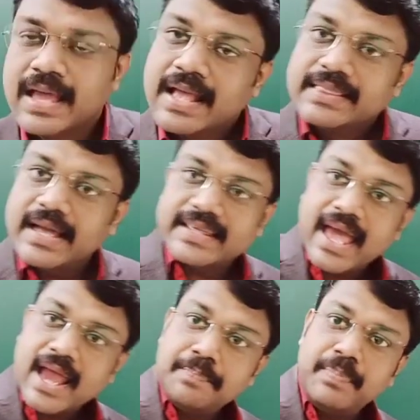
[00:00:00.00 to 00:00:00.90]
that
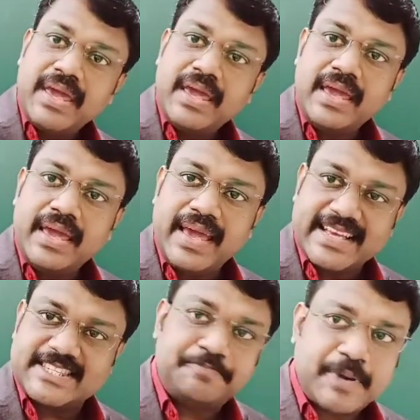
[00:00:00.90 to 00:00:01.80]
can be
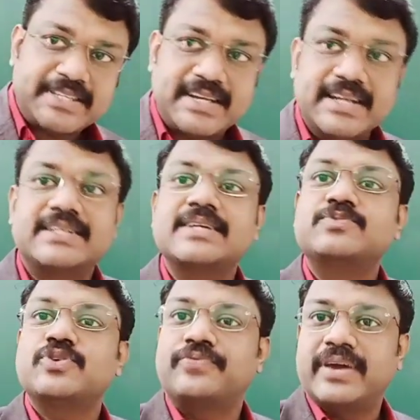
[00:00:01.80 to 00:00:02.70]
expressed in
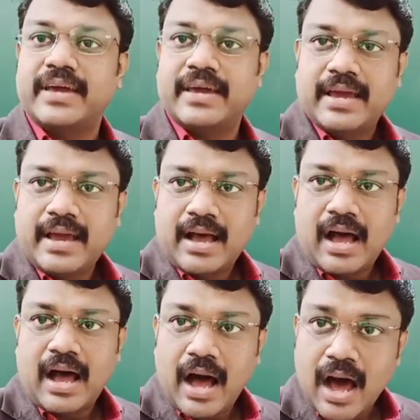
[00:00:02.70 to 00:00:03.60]
terms of a
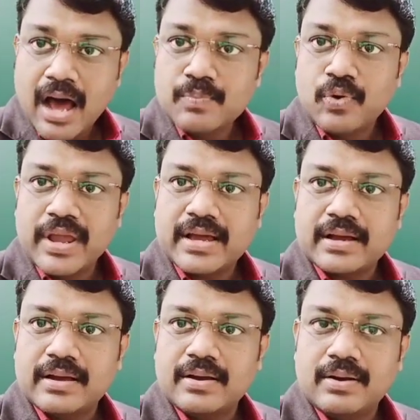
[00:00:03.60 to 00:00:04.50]
harmonic
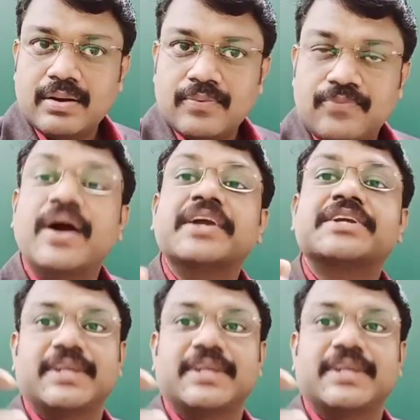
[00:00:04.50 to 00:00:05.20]
function.